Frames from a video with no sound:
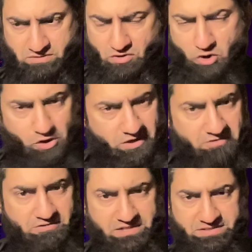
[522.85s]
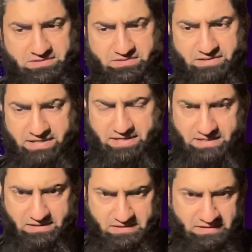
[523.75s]
All of us. They got
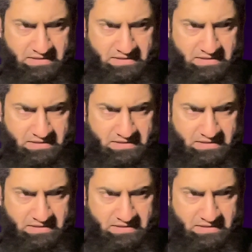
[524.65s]
to